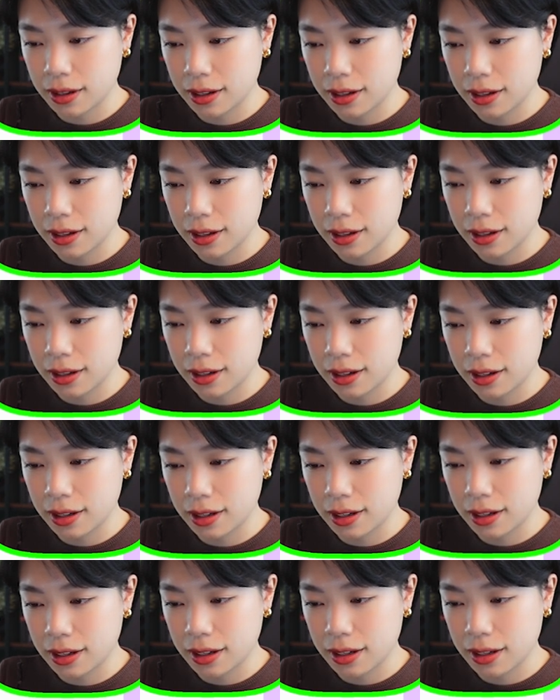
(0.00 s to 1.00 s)

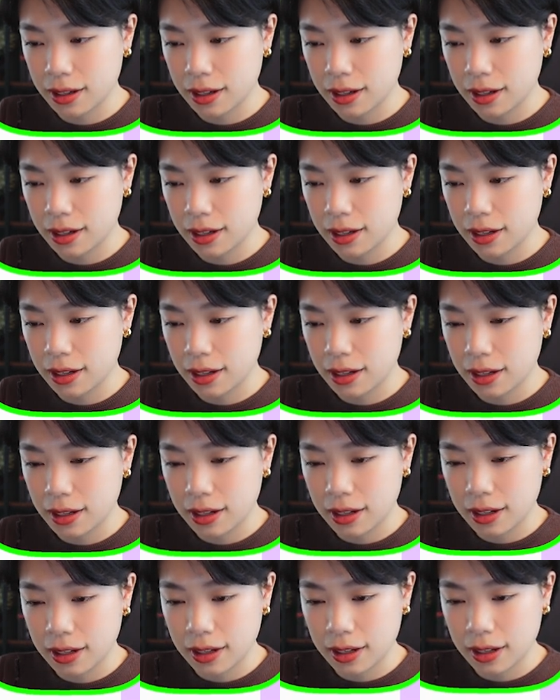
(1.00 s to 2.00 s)

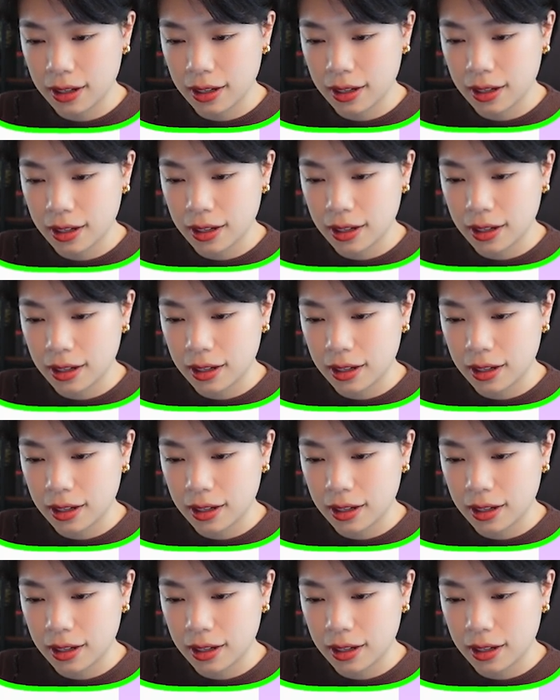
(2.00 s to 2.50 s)
(no one is talking)